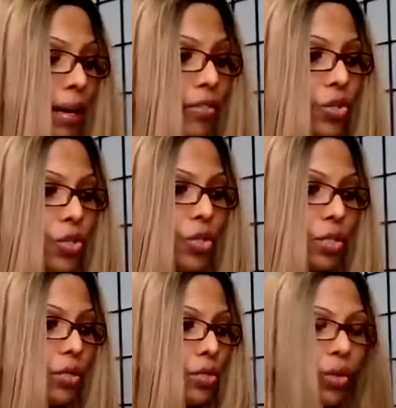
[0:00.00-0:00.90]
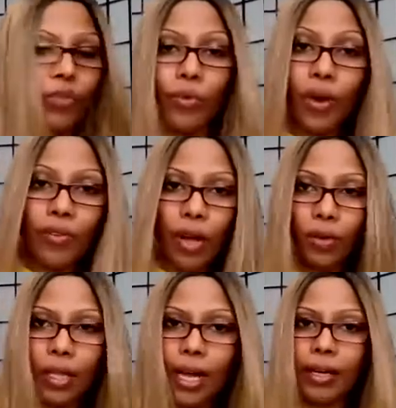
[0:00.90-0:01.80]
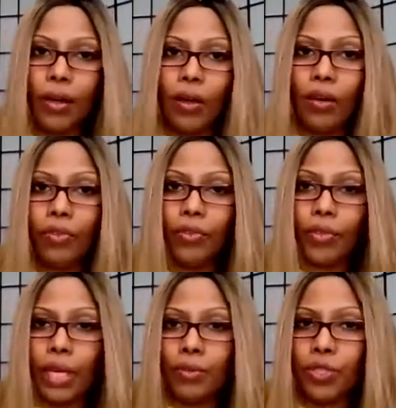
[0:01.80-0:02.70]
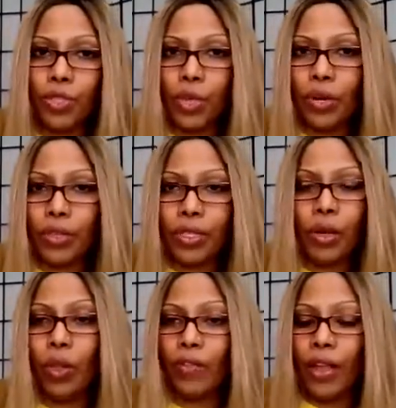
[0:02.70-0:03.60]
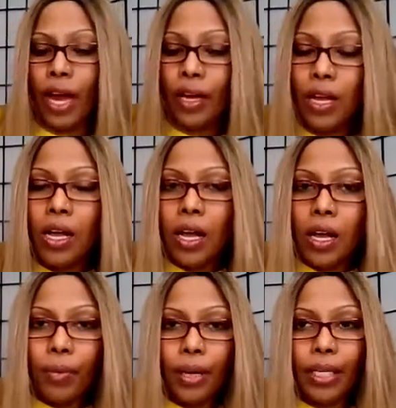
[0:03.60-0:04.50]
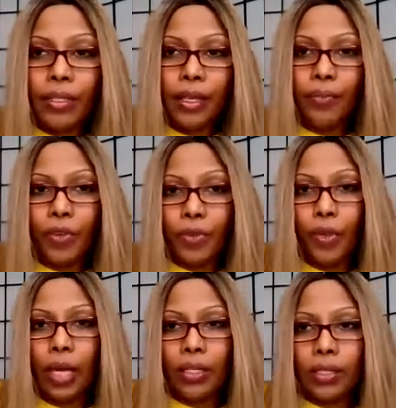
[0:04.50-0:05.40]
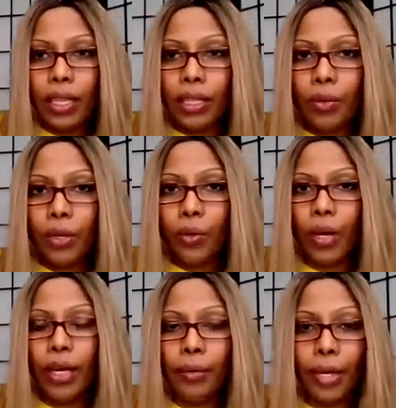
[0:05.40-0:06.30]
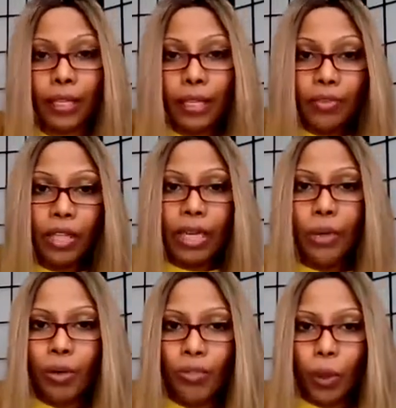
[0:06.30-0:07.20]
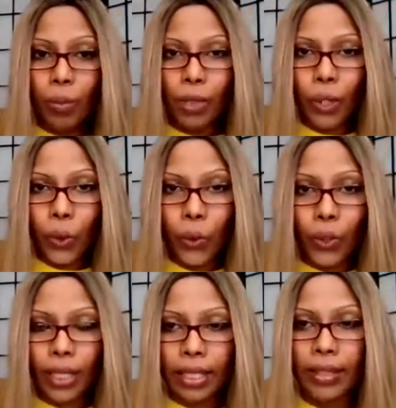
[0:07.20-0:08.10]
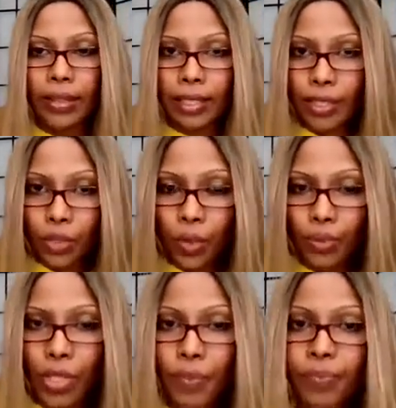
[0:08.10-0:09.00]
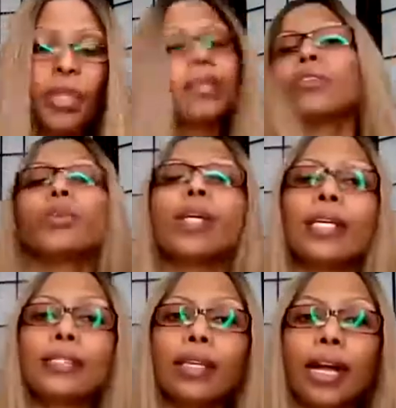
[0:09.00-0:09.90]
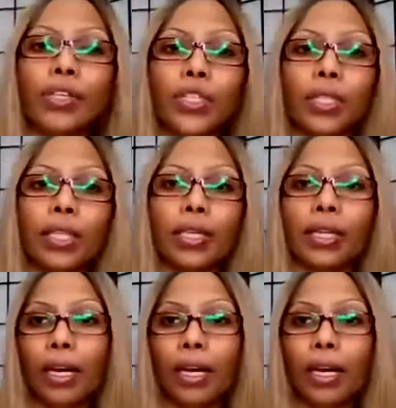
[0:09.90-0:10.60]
is just sort of a rough outline of themes and genres and all of that. But if you get a slightly bigger one, I'm going to leave a link below in the description so you guys can actually